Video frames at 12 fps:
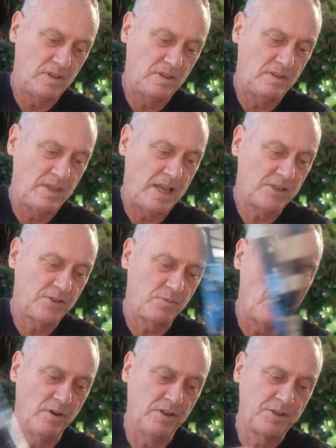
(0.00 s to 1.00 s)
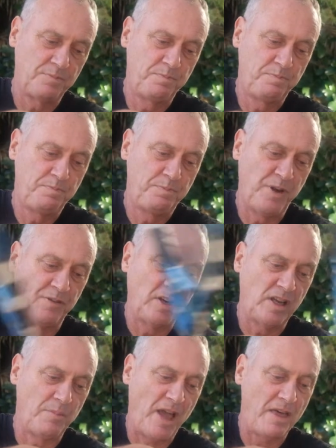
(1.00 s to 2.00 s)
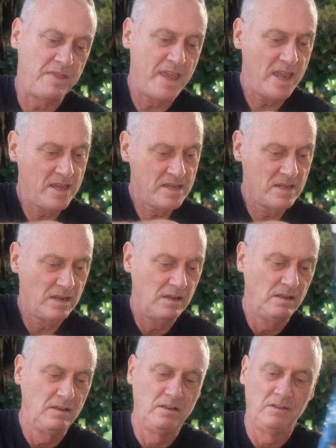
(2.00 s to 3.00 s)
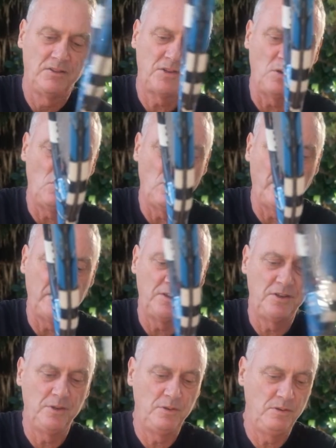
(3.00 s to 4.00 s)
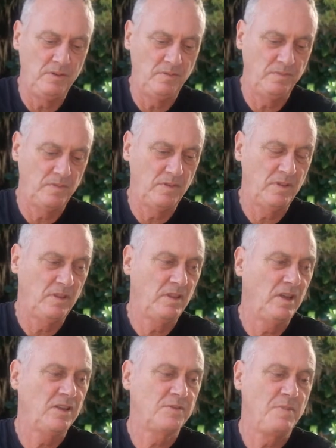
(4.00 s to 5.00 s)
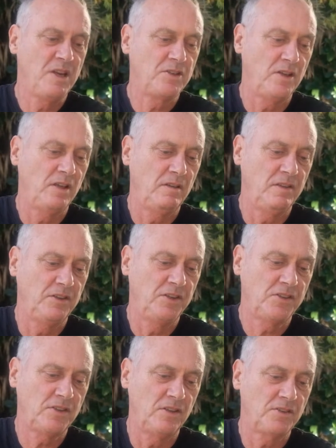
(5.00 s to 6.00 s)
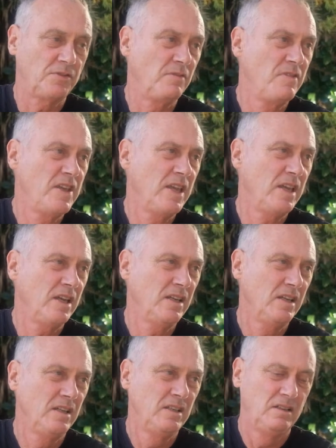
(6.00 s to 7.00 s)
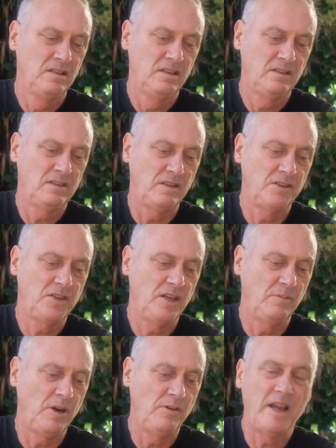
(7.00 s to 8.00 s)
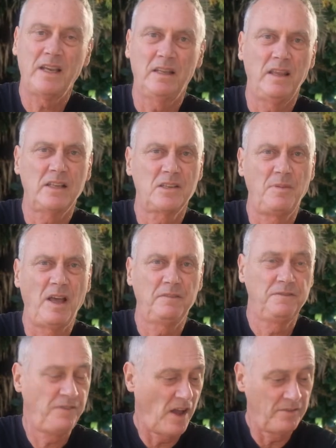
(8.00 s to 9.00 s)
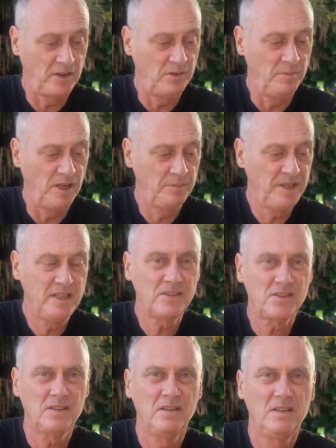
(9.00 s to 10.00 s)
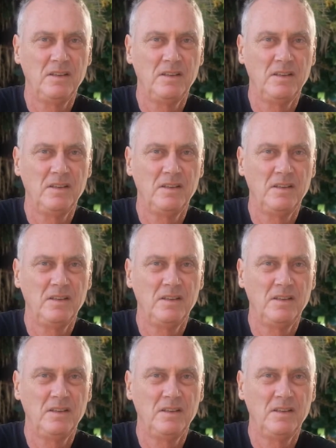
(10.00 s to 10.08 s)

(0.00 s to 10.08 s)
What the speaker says: that's where it's pivoting about there. So all I need to do is measure the distance from there to the center of my racket. That's about 500 millimeters.